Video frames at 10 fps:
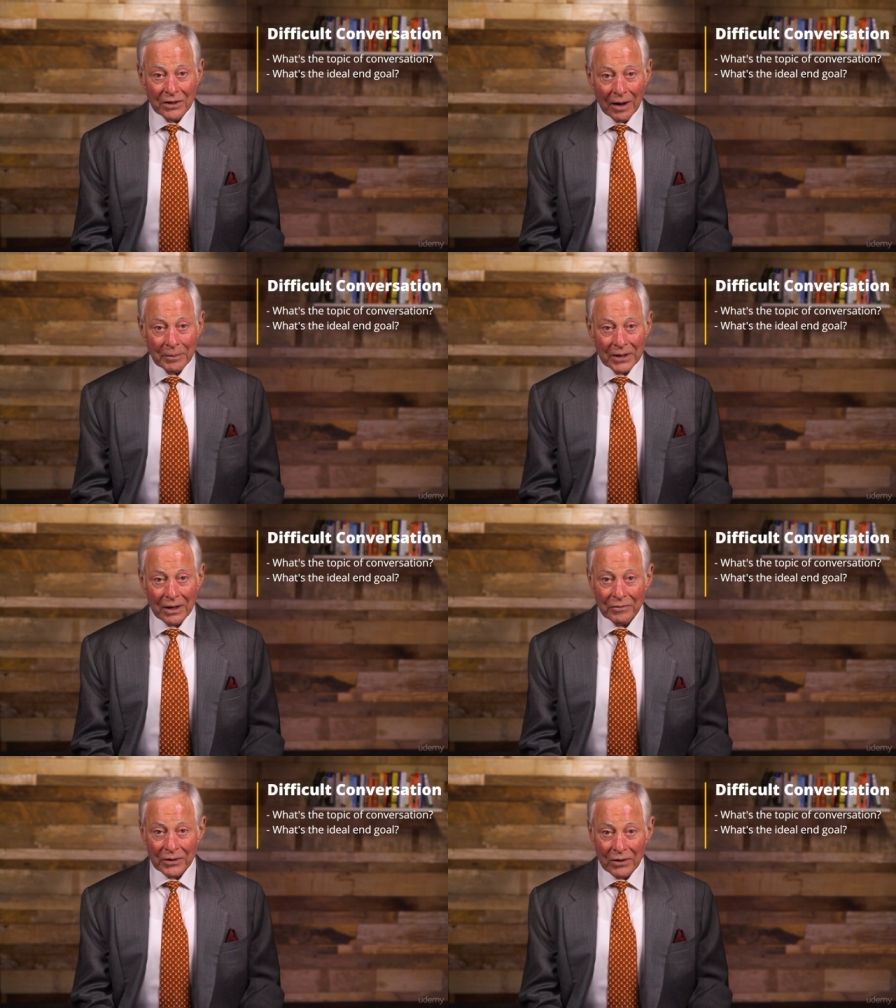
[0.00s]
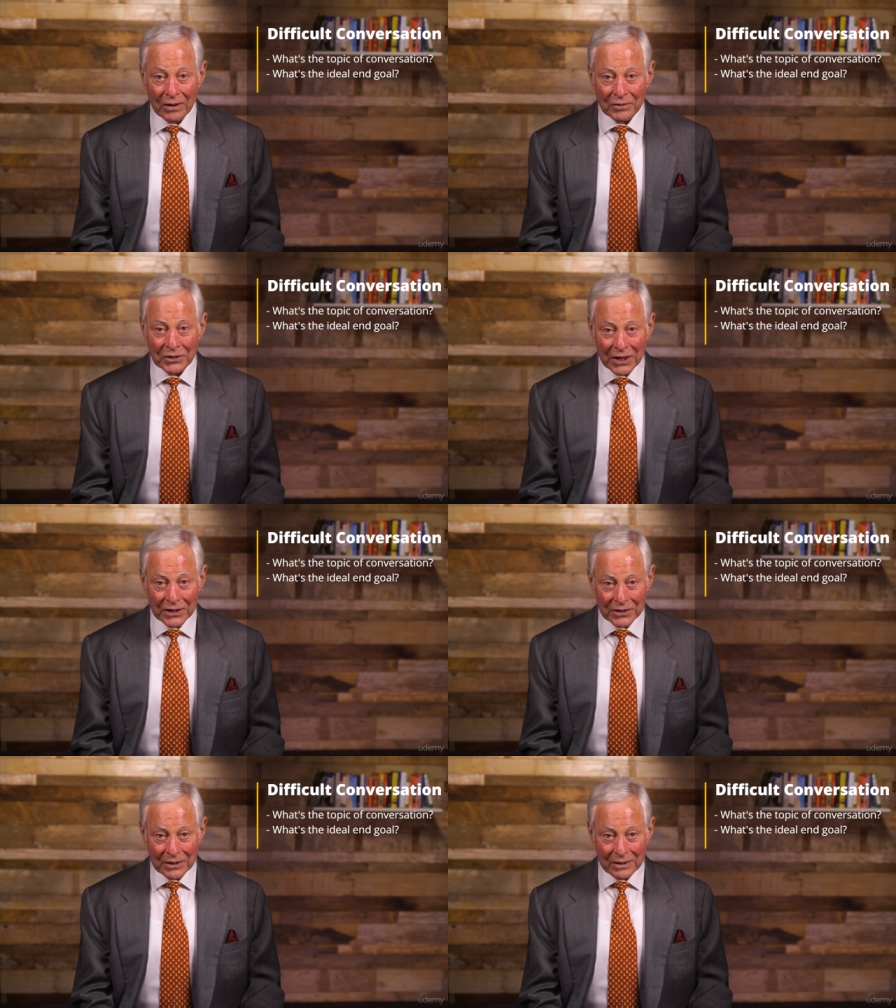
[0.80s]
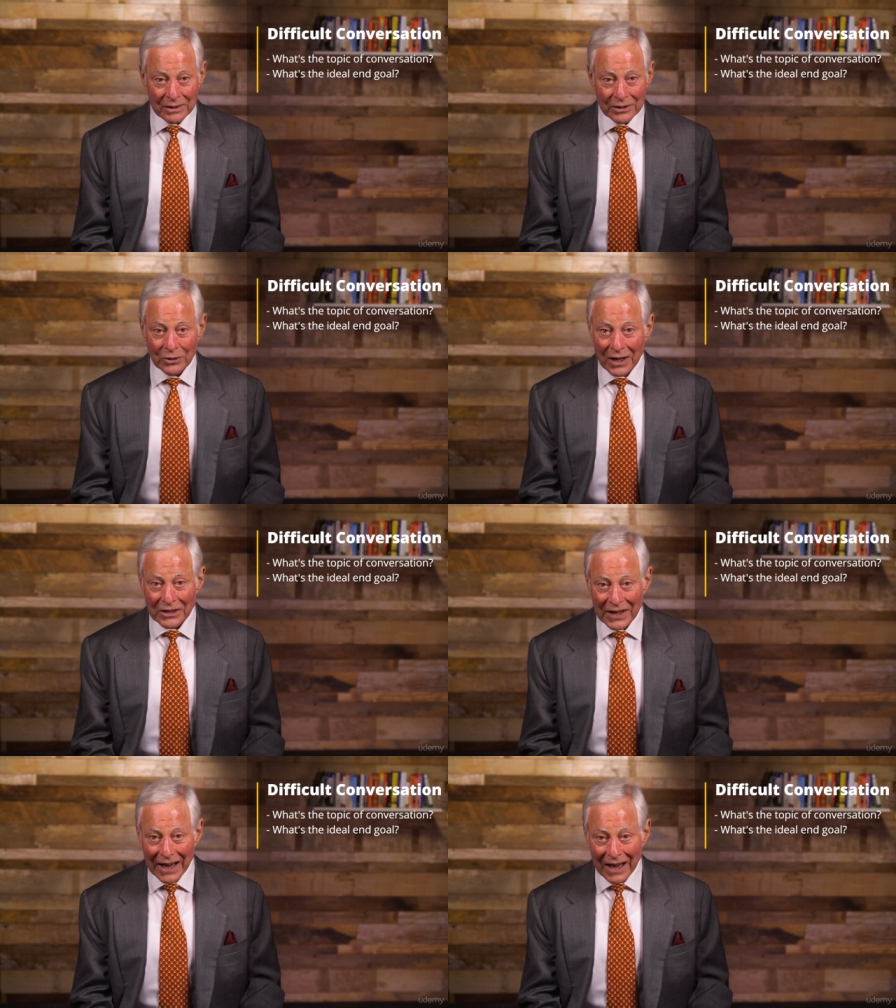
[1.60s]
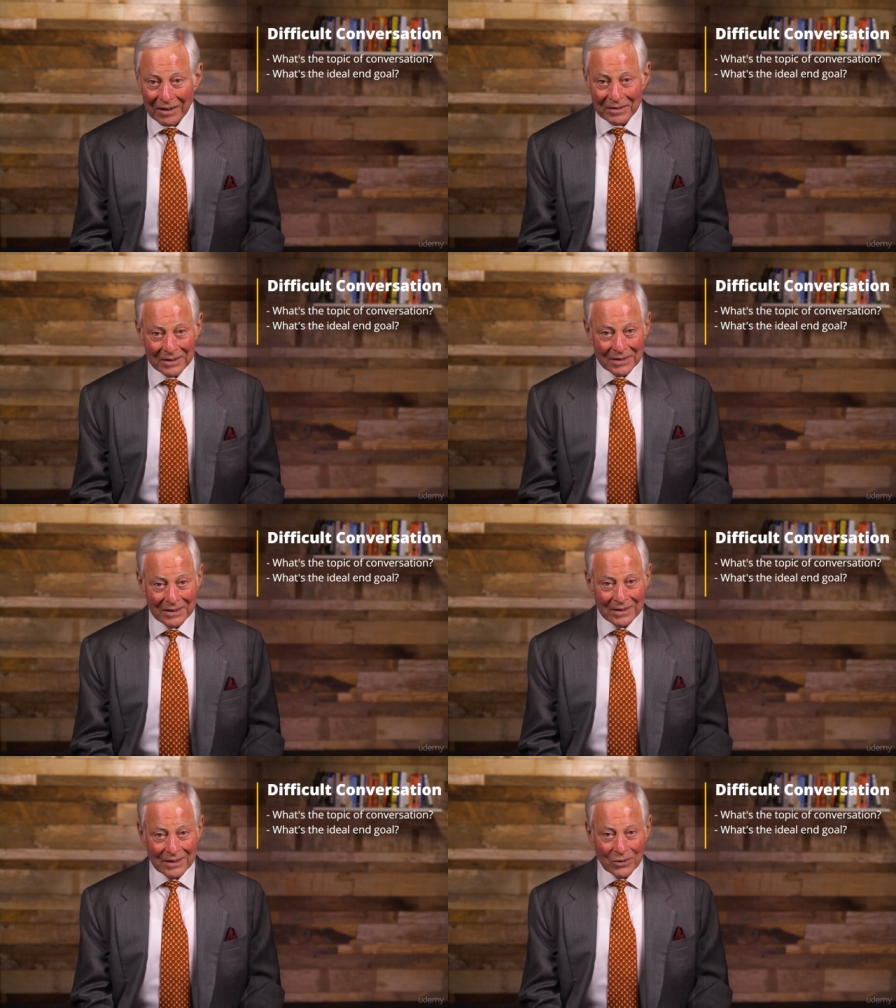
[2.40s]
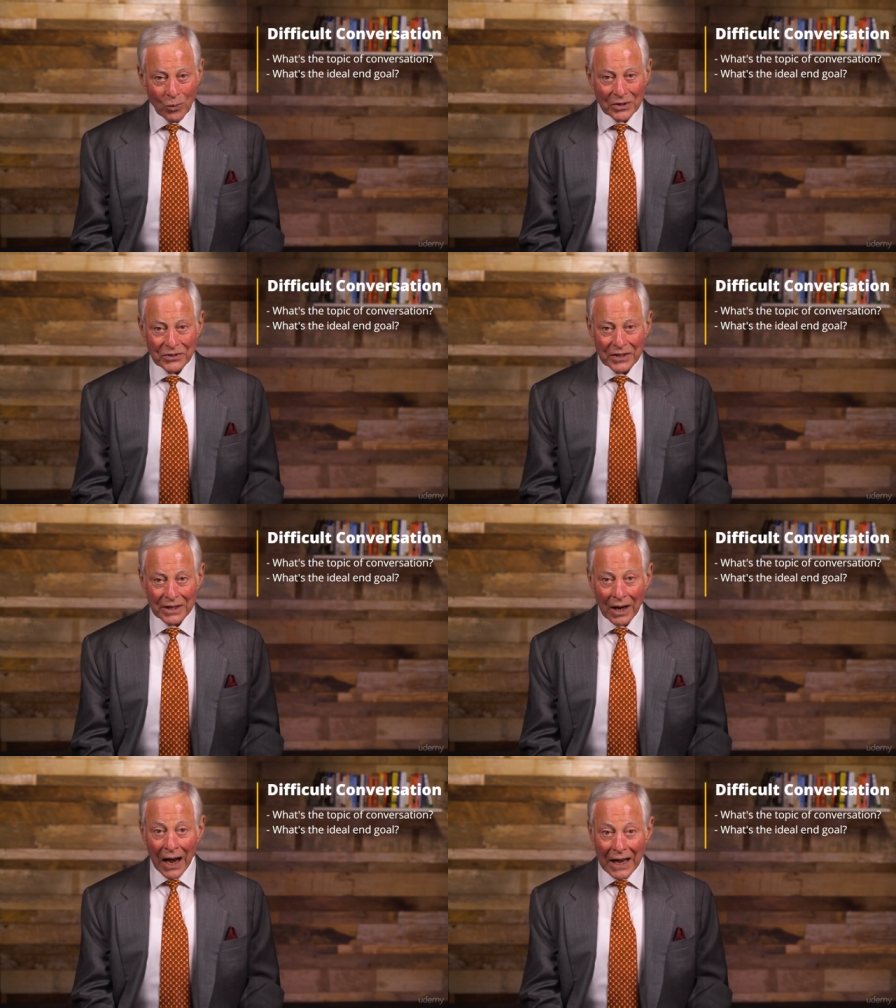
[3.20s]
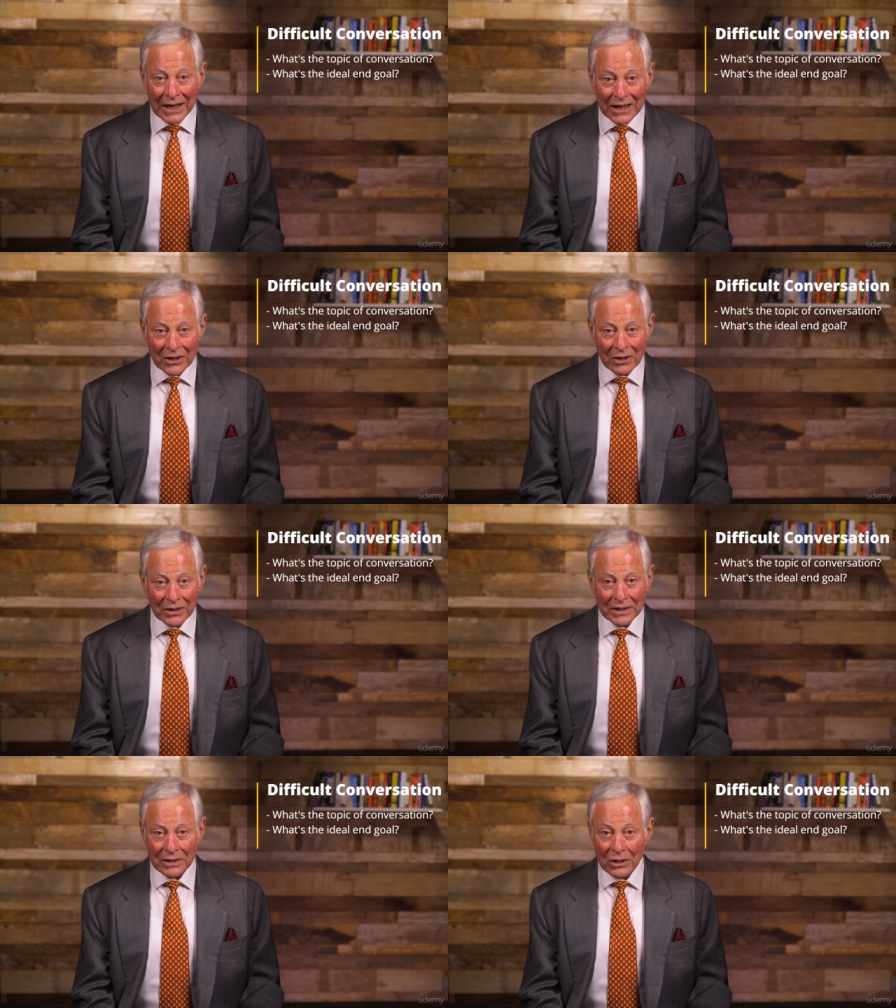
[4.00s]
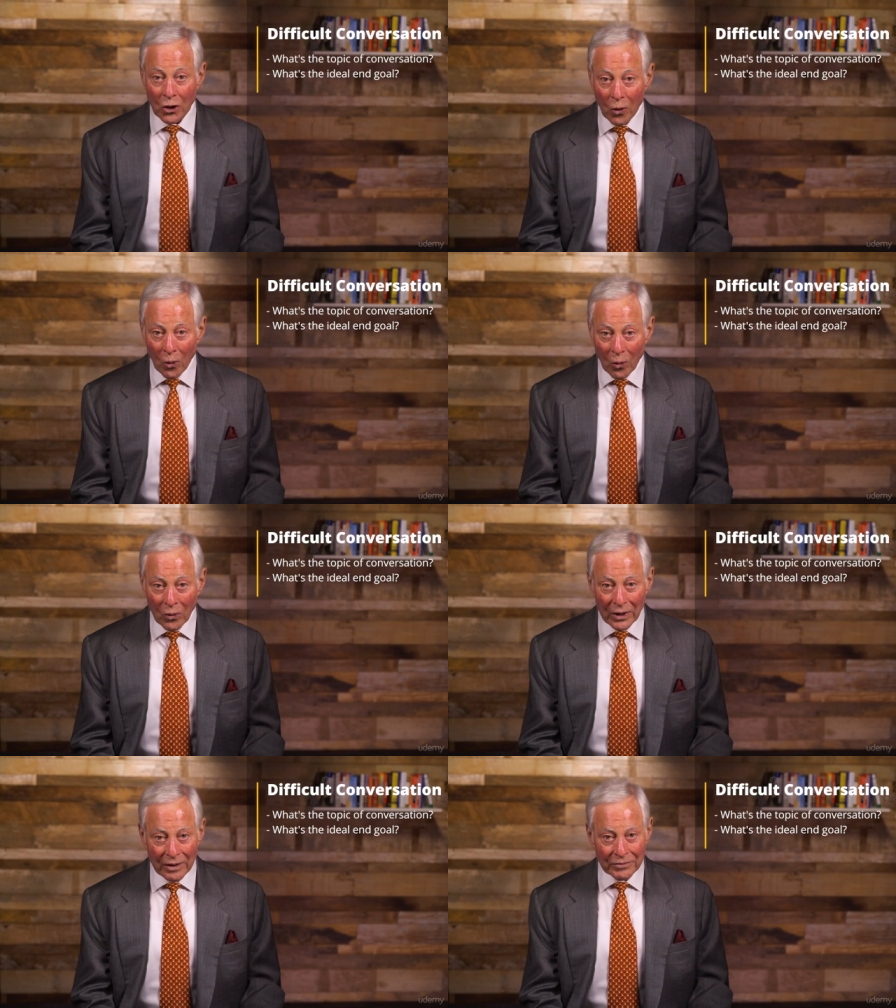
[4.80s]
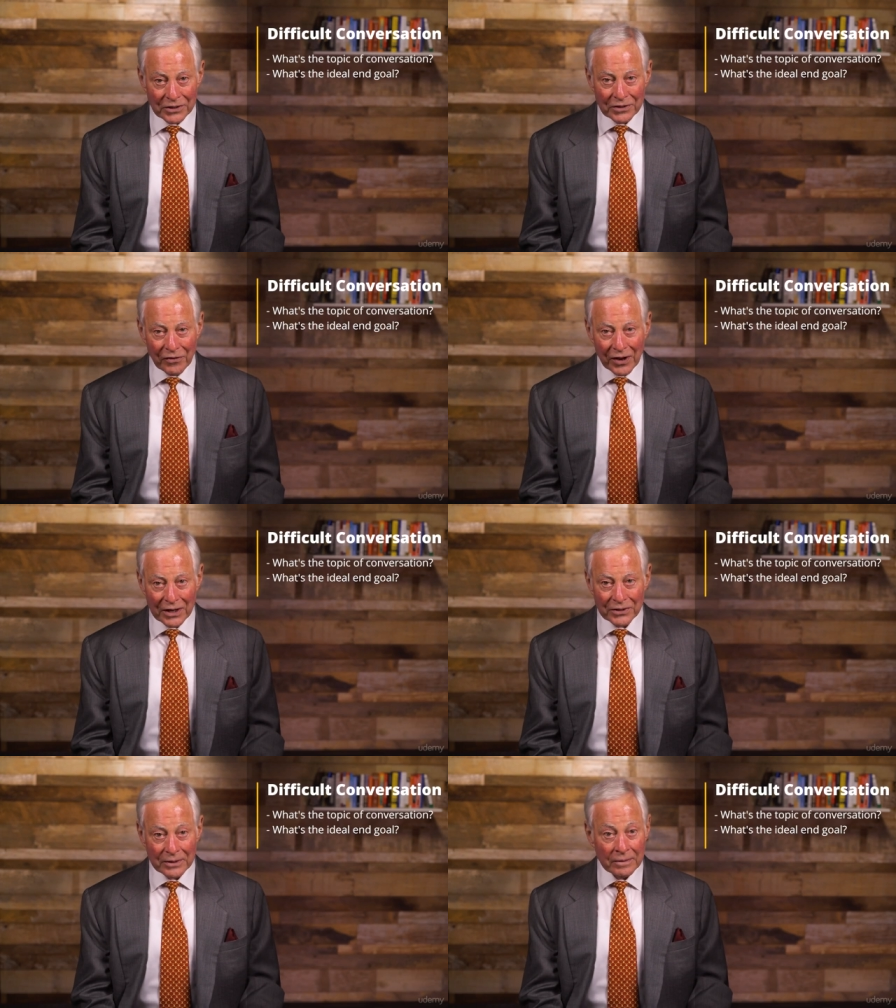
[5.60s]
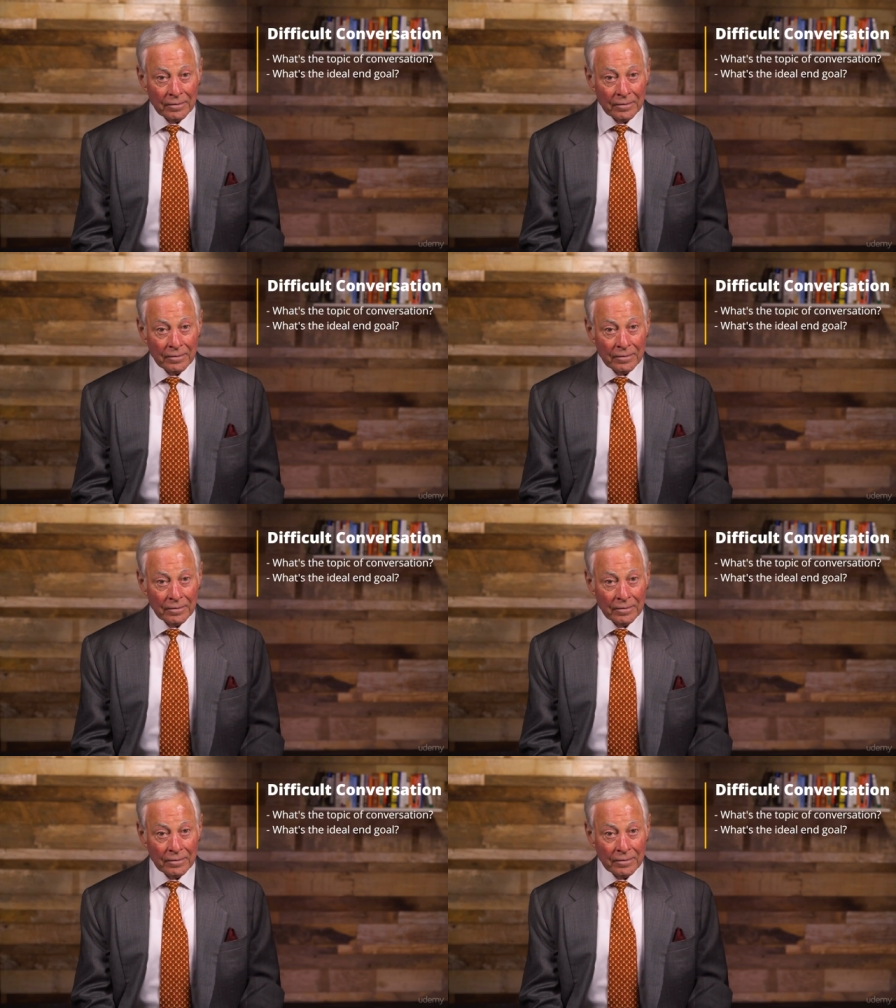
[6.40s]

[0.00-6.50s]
topic of the conversation you'd like to have. What's the ideal and goal of this discussion?